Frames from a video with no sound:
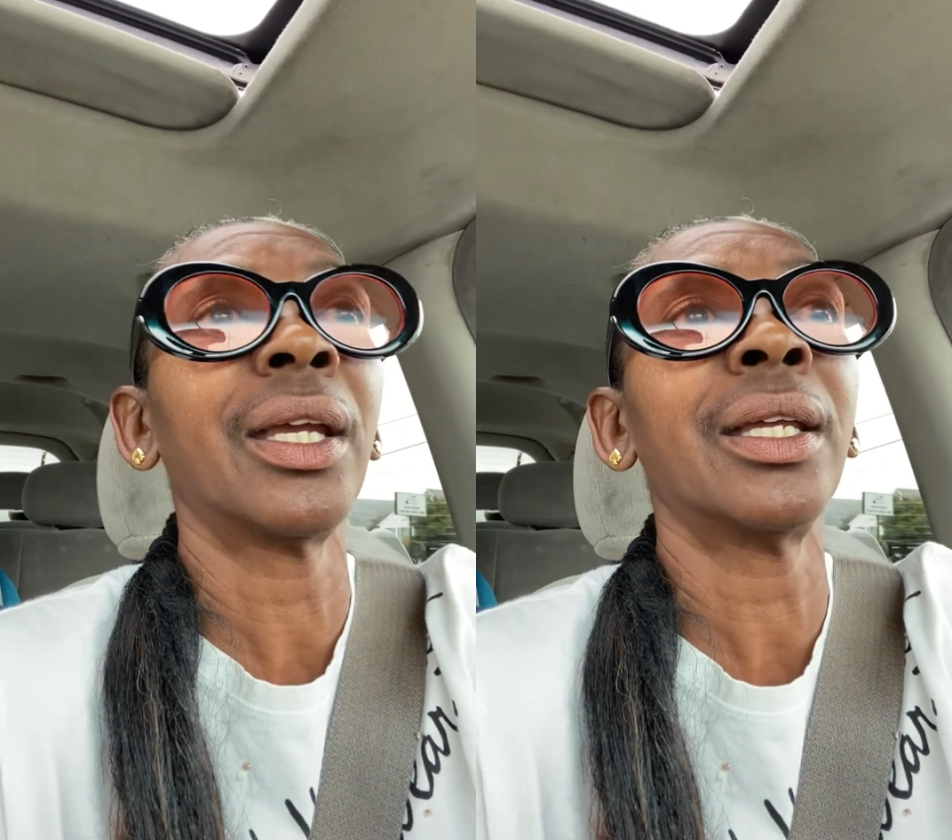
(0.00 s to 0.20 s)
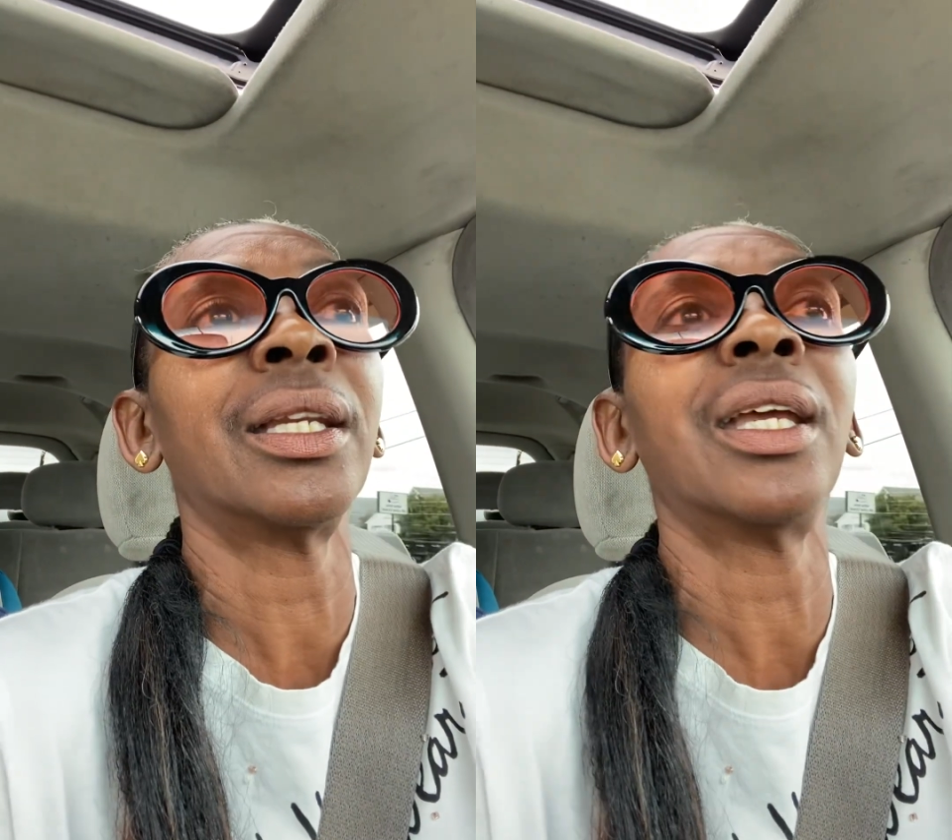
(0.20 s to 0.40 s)

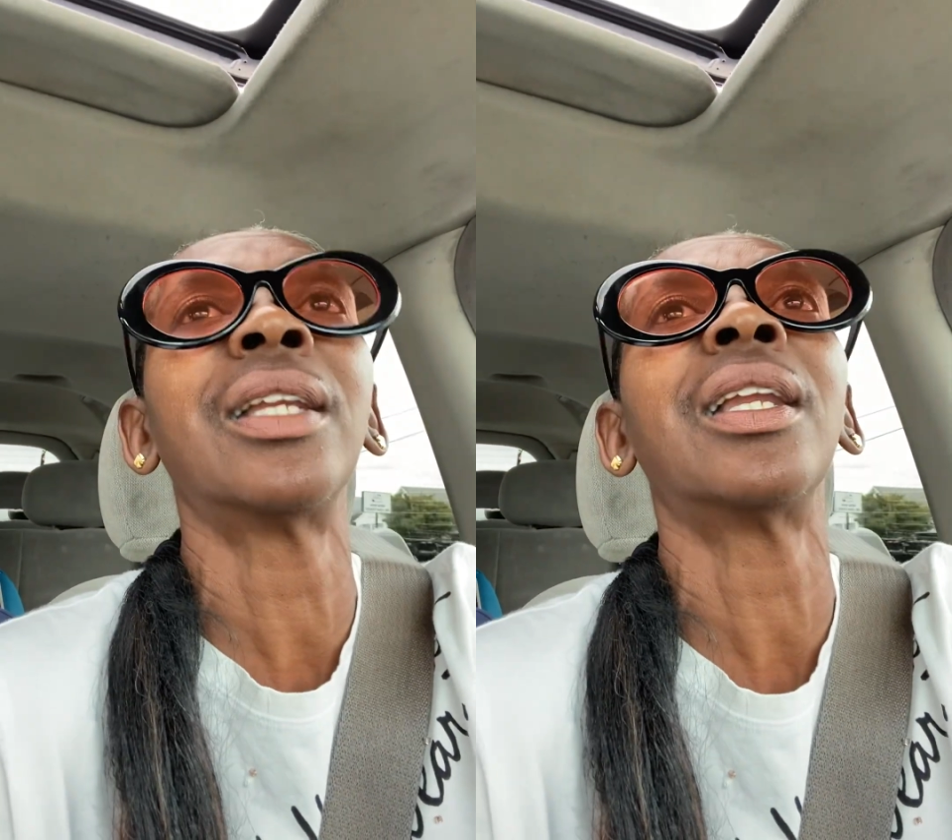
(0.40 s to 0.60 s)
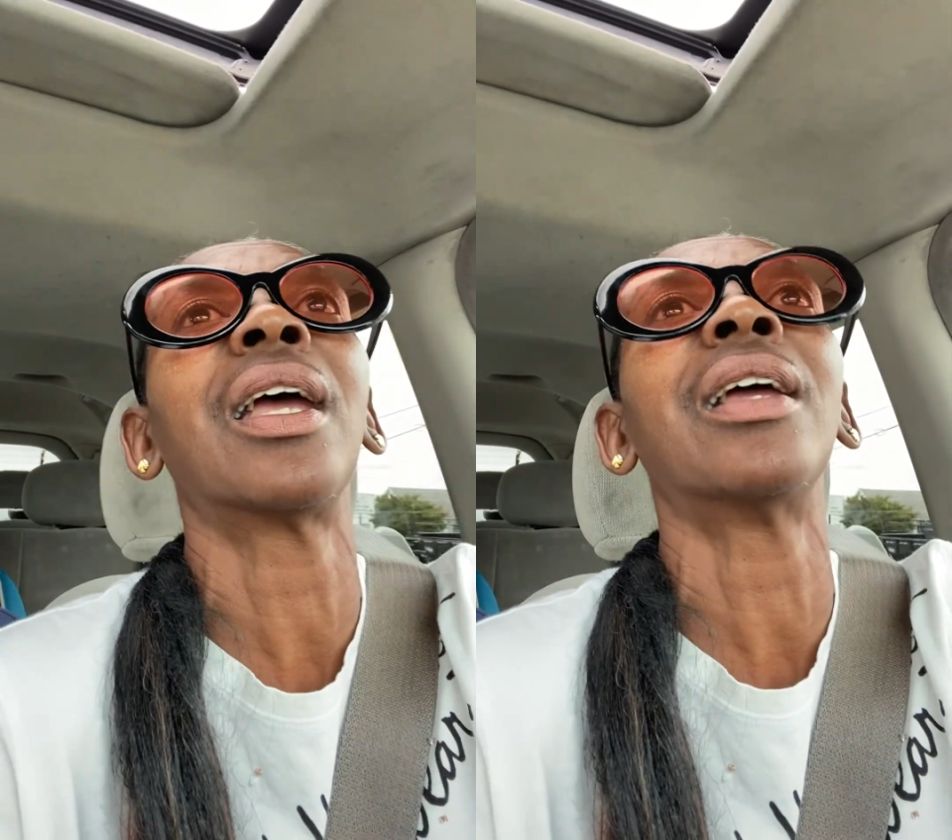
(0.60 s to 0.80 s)
and
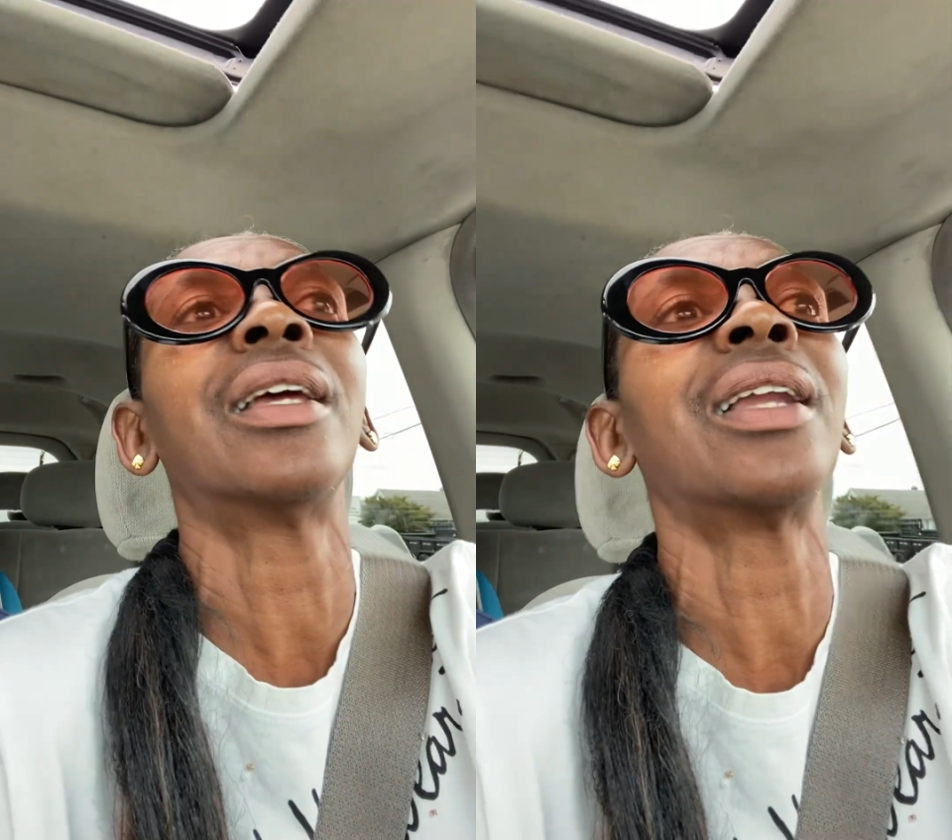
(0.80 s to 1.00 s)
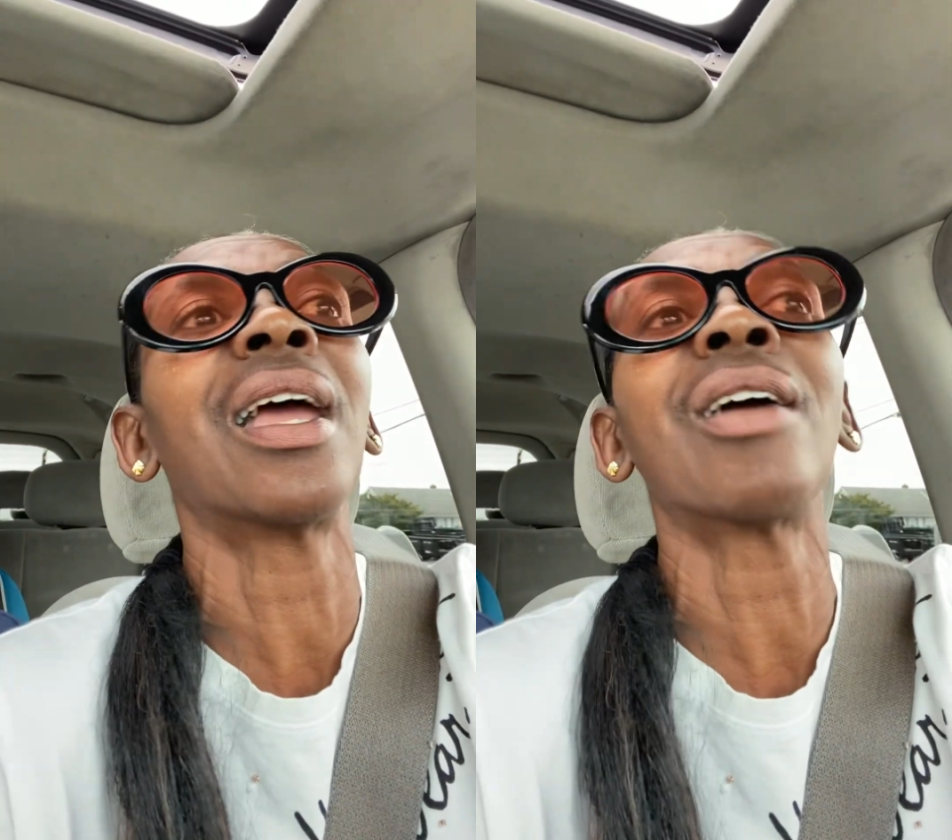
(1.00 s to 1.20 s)
and
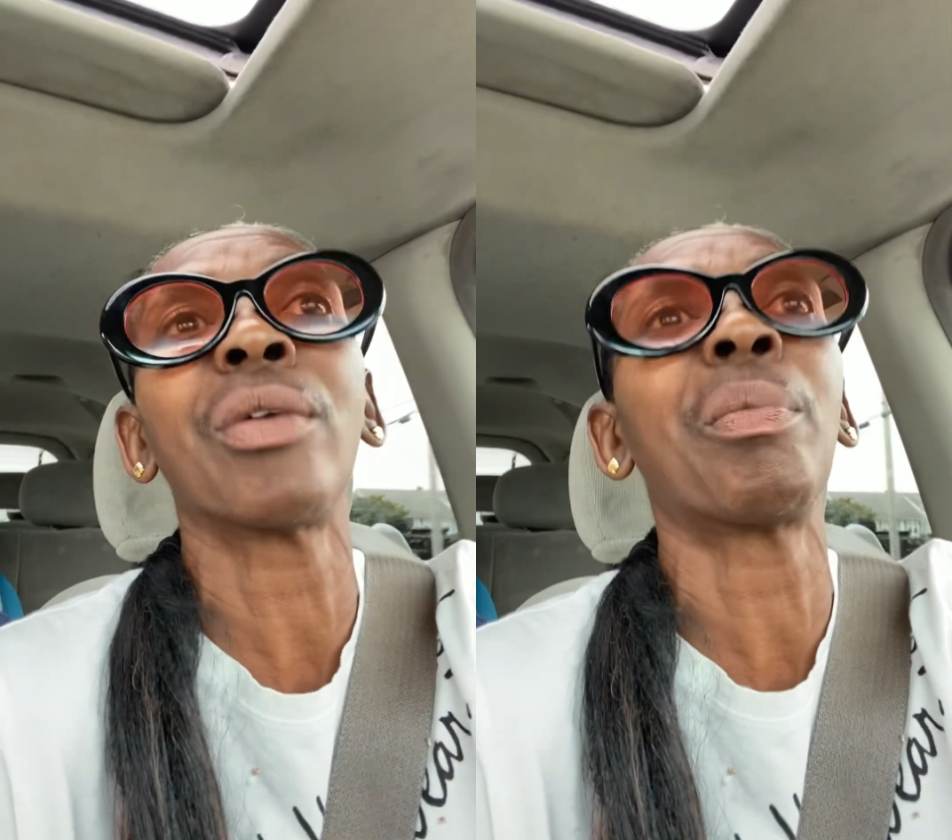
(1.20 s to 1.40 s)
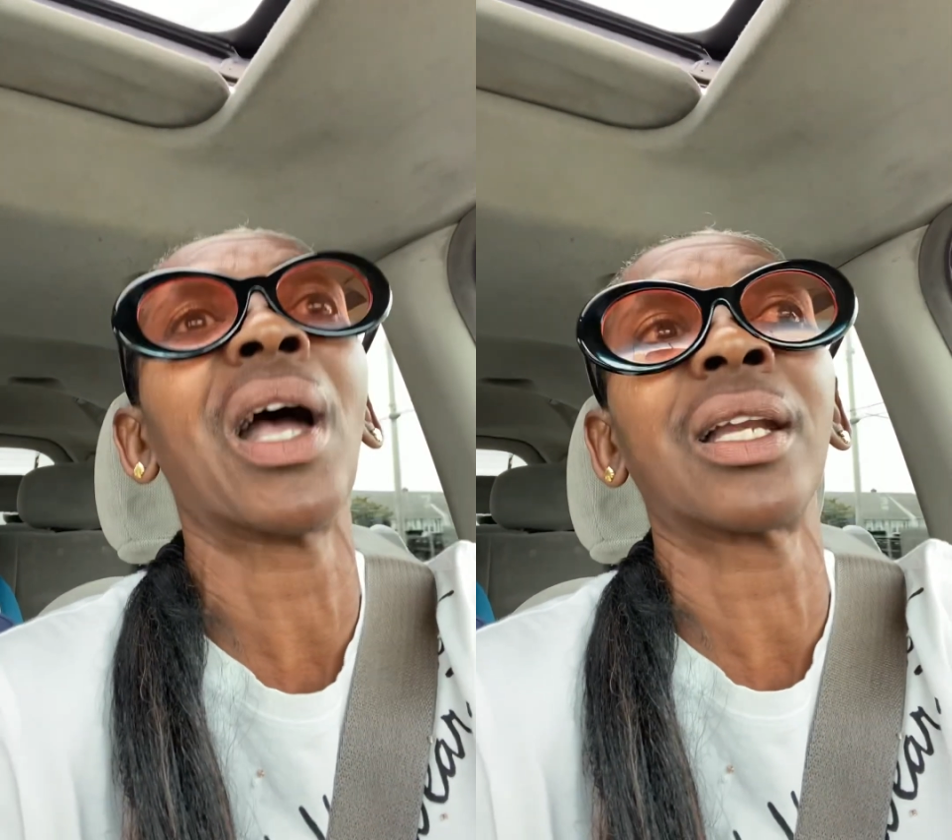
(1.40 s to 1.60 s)
and
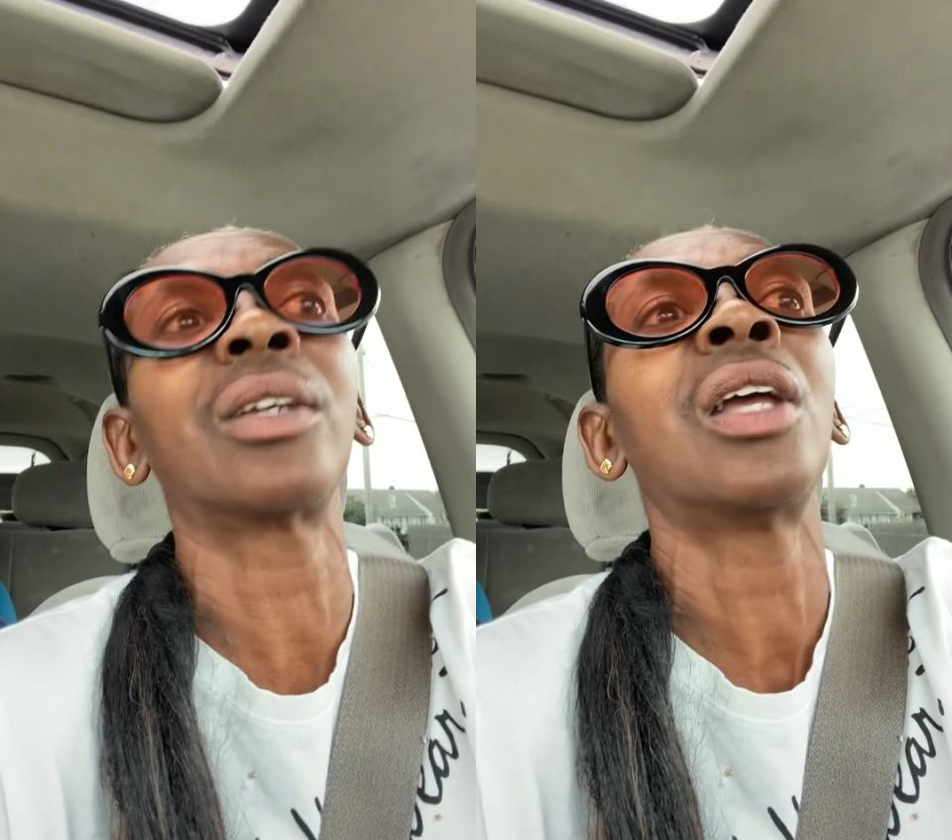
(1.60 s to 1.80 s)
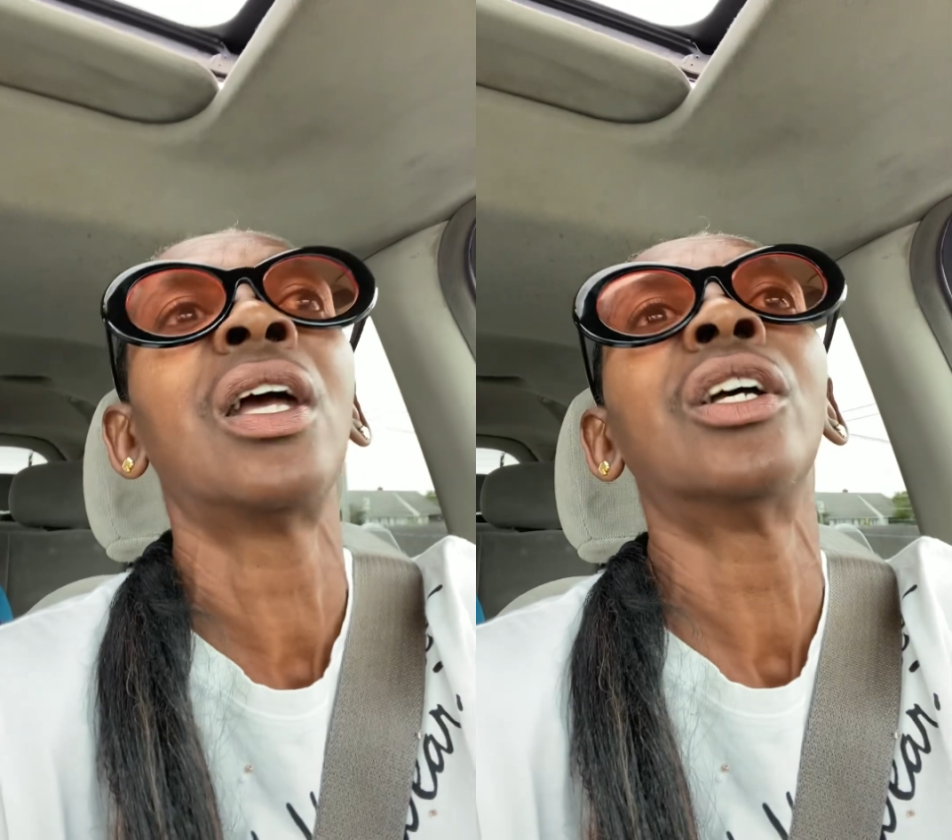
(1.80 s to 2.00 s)
everybody